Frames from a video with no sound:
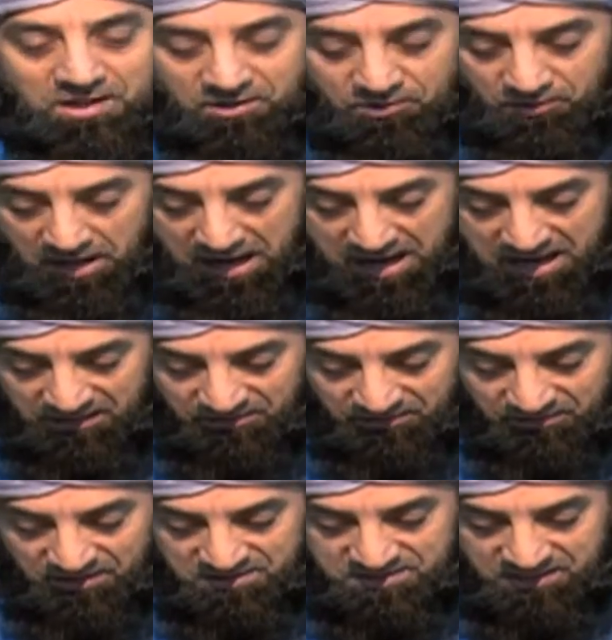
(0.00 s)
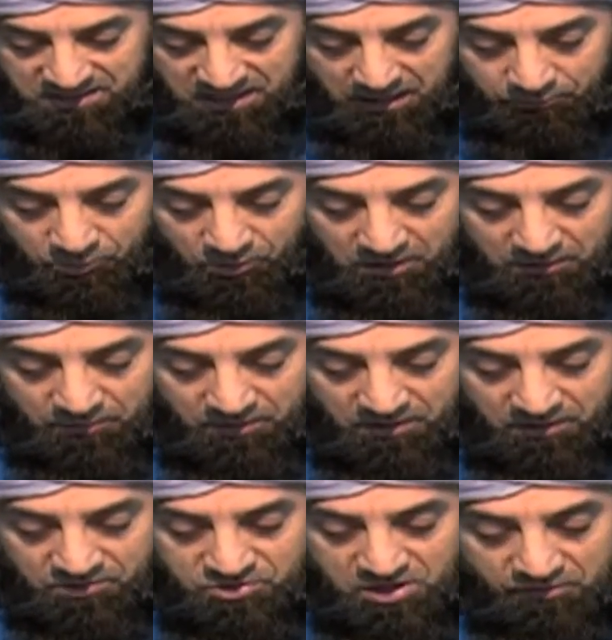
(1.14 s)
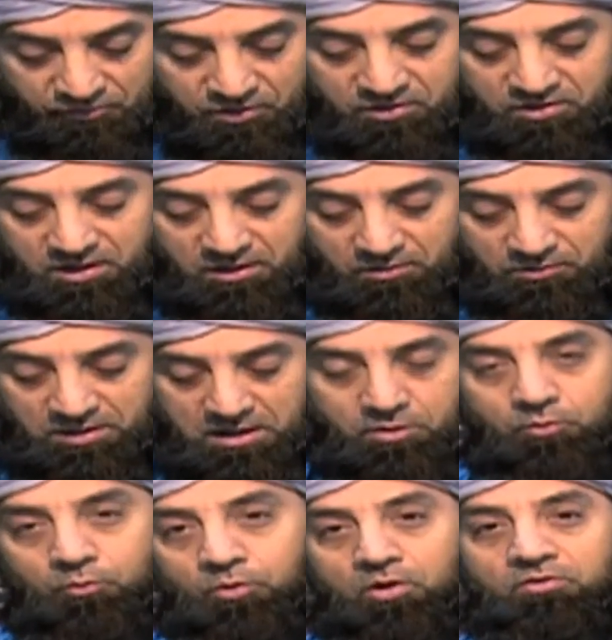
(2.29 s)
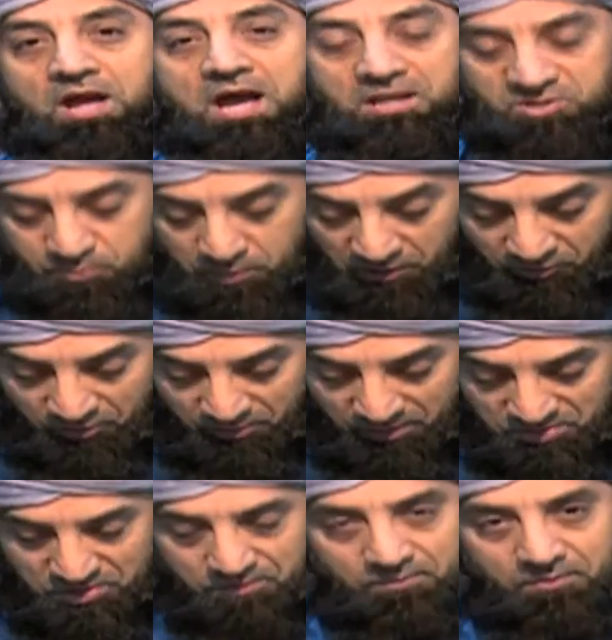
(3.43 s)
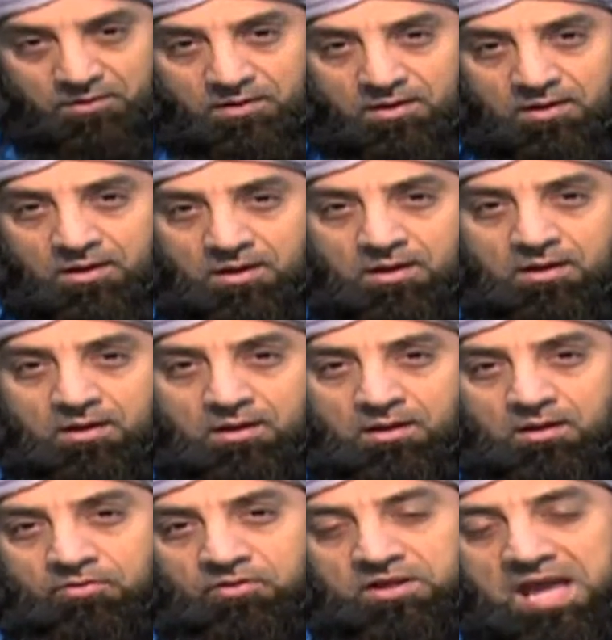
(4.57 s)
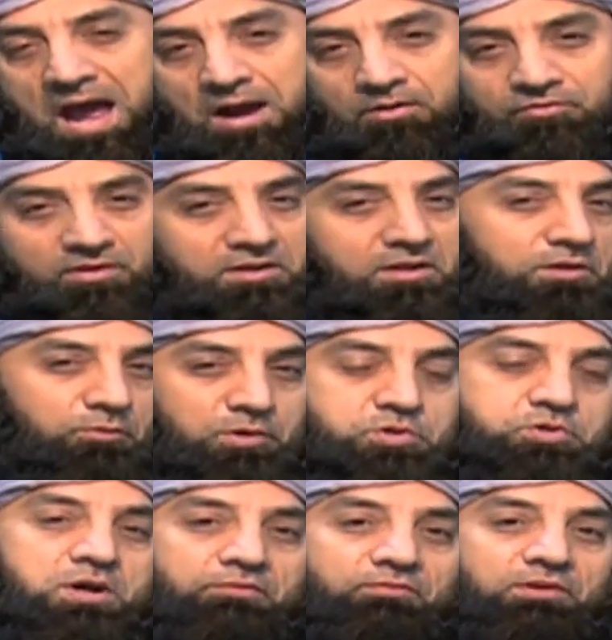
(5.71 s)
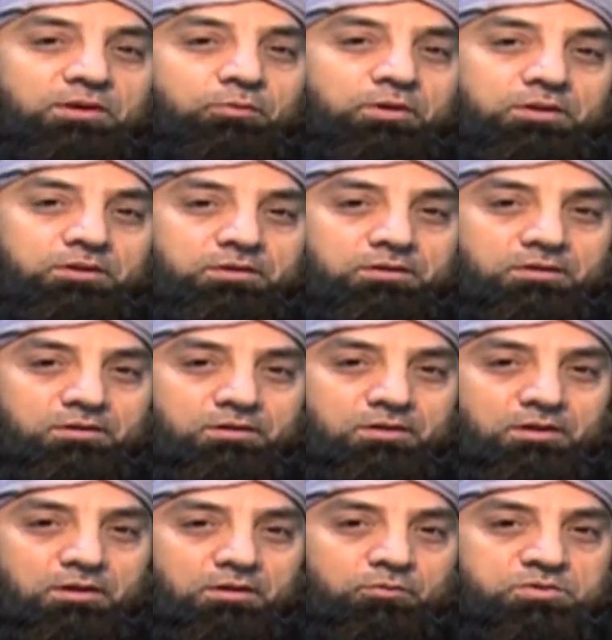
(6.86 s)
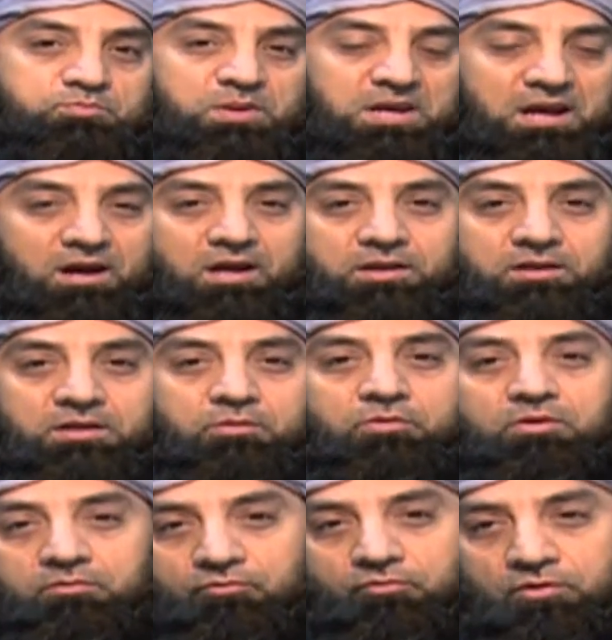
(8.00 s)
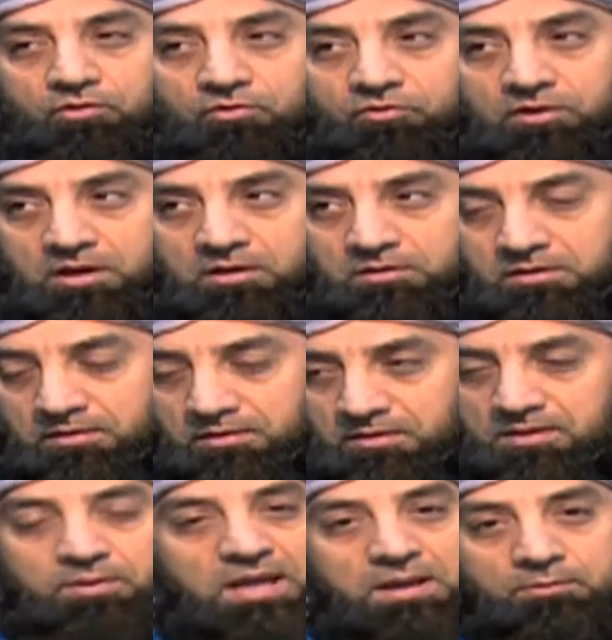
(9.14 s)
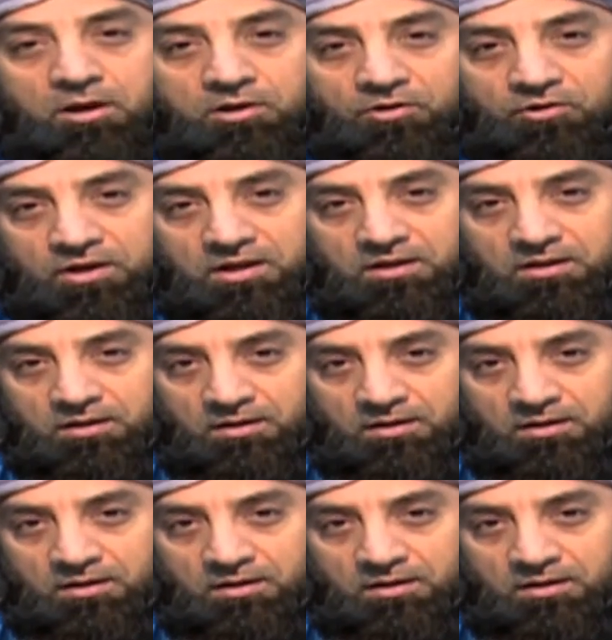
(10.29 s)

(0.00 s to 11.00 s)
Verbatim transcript: ta'ala and Sayyidina Abdullah bin Jafar radiallahu ta'ala were on the Hajj pilgrimage. The caravan that they were traveling with was behind and they were in front and they became hungry.